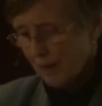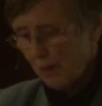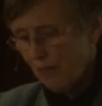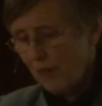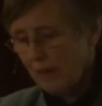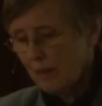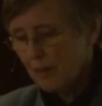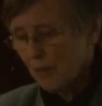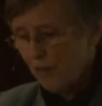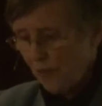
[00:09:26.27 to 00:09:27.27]
The
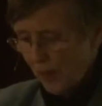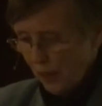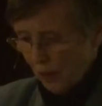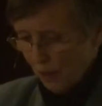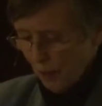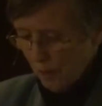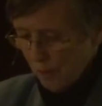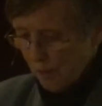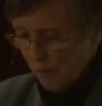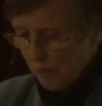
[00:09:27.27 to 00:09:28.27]
feelings of fear
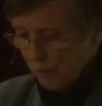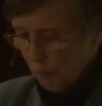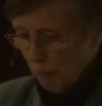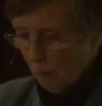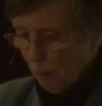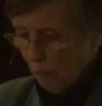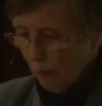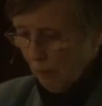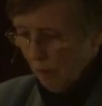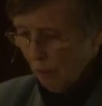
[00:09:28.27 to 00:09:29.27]

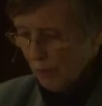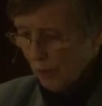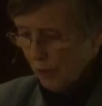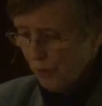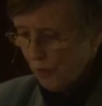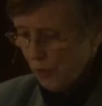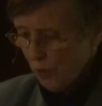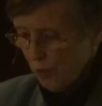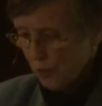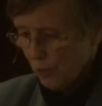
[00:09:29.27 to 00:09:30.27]
or the
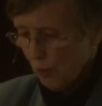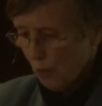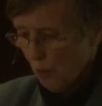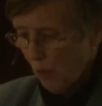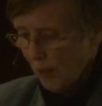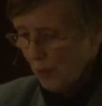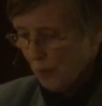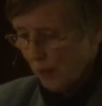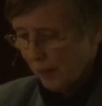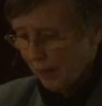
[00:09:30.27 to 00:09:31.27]
confusion or
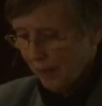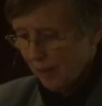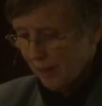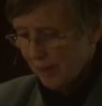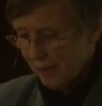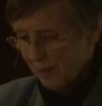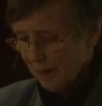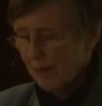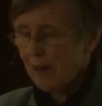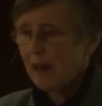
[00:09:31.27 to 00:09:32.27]
wondering
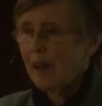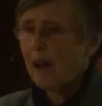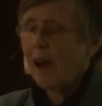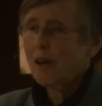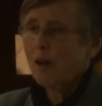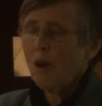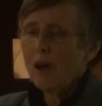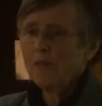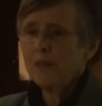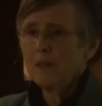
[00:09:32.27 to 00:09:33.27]
are
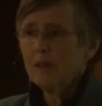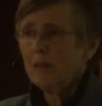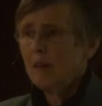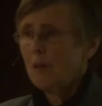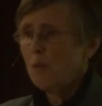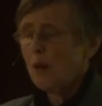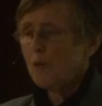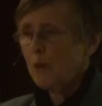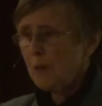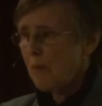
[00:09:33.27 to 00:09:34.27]
often
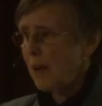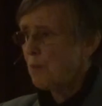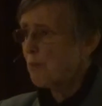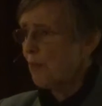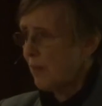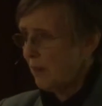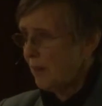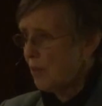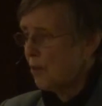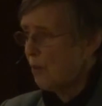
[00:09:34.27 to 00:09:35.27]
what we might bring
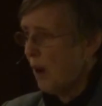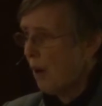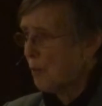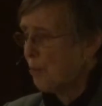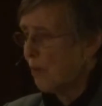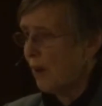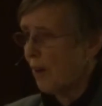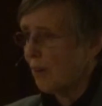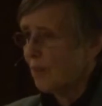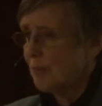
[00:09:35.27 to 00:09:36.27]
into our prayer.